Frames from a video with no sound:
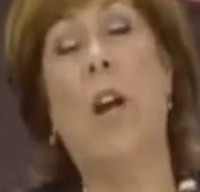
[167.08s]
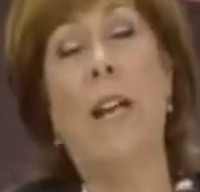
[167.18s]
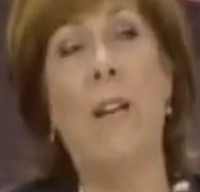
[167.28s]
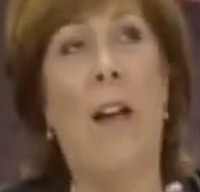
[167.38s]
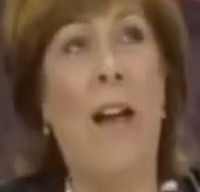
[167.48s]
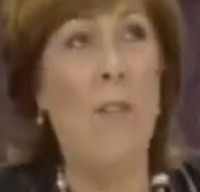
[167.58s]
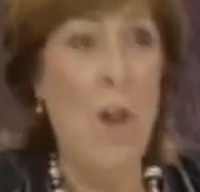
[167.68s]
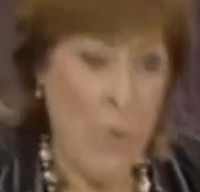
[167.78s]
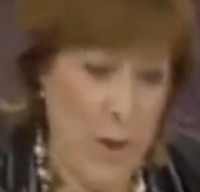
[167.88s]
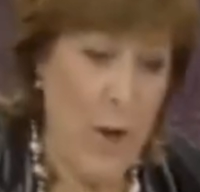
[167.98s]
which I never have,
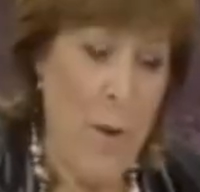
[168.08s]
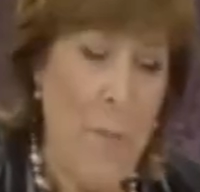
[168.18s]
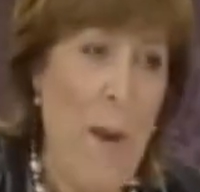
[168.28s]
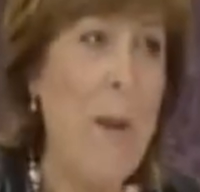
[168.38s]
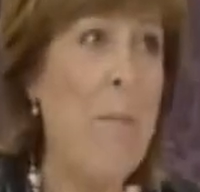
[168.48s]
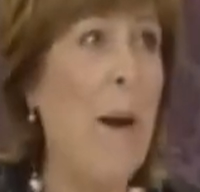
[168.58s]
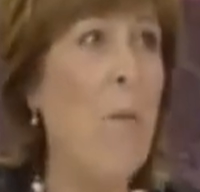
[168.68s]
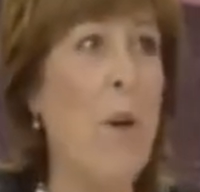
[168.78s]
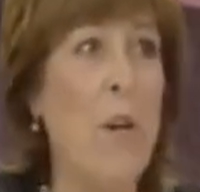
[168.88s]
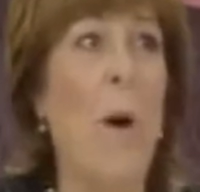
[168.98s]
you know, paying
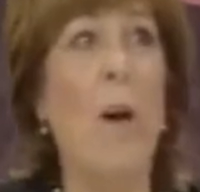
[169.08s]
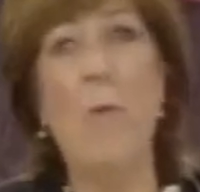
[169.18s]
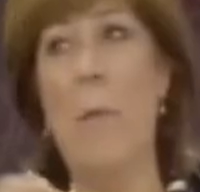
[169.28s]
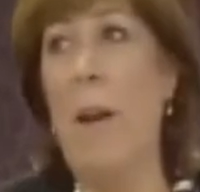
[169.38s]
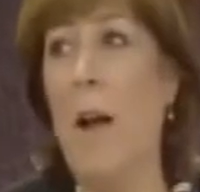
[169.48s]
back what you owe from